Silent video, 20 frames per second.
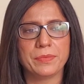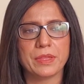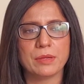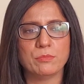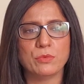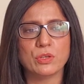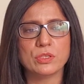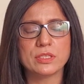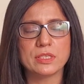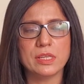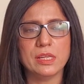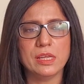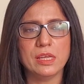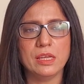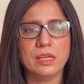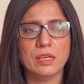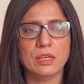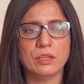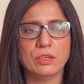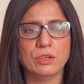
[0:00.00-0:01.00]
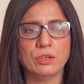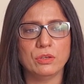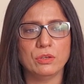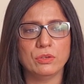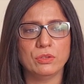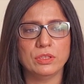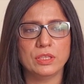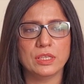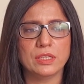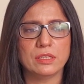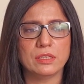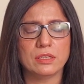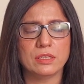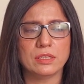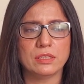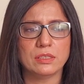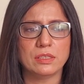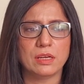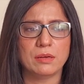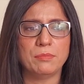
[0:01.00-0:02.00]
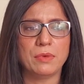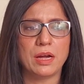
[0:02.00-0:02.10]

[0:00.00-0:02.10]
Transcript: mostly, you know, there's